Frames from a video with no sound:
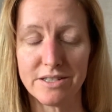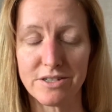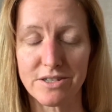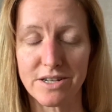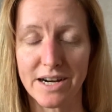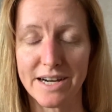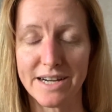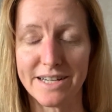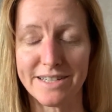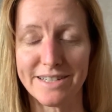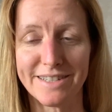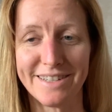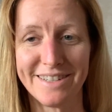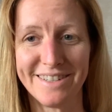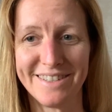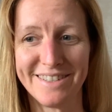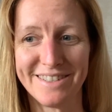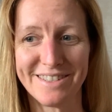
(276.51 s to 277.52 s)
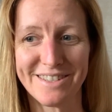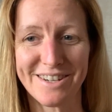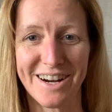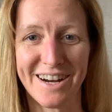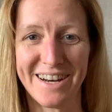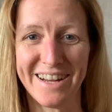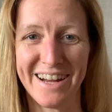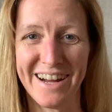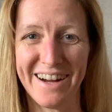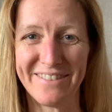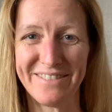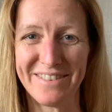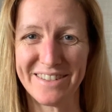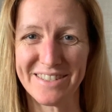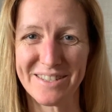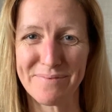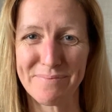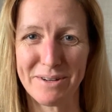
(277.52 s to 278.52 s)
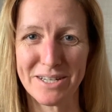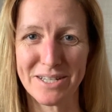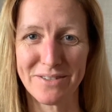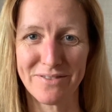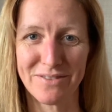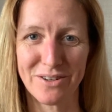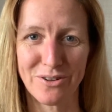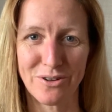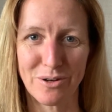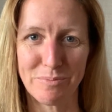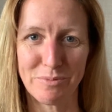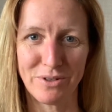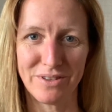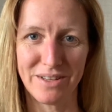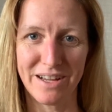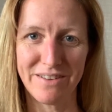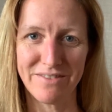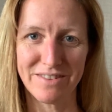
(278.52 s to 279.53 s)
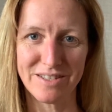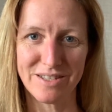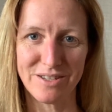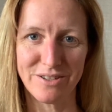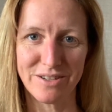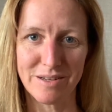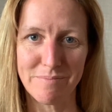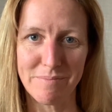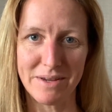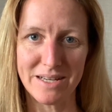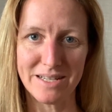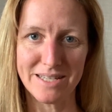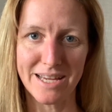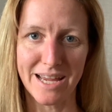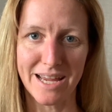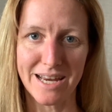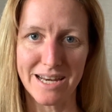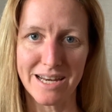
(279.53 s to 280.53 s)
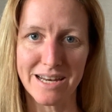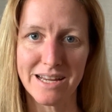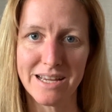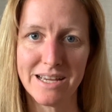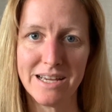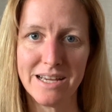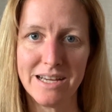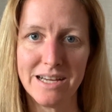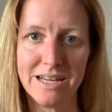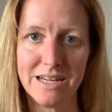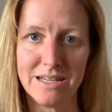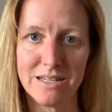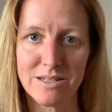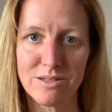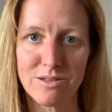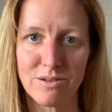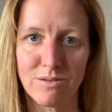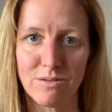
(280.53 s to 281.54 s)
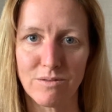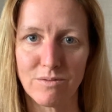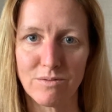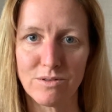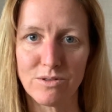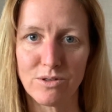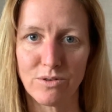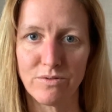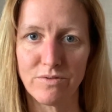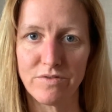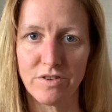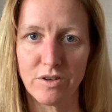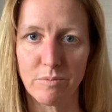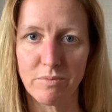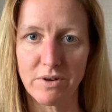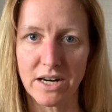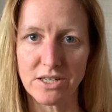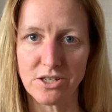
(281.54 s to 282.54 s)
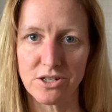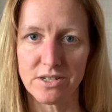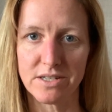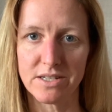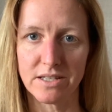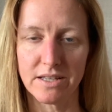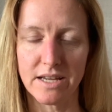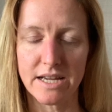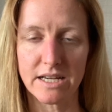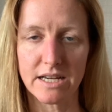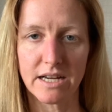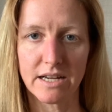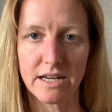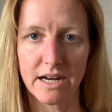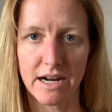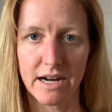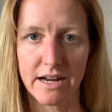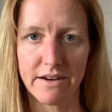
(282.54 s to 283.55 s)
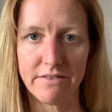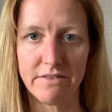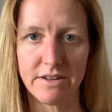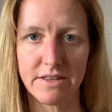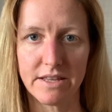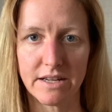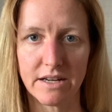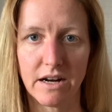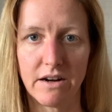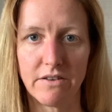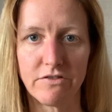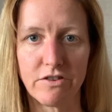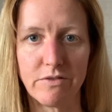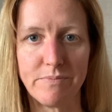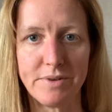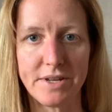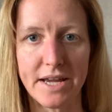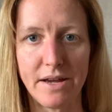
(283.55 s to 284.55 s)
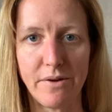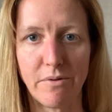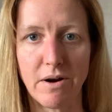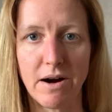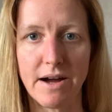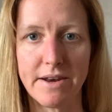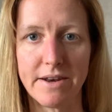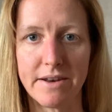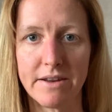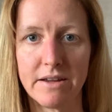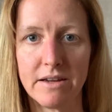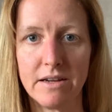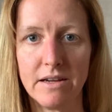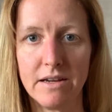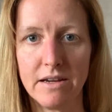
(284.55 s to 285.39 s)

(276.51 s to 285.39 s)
try to have as much of a normal life as you can maintain. So don't feel pressured to like cut everything off from day one.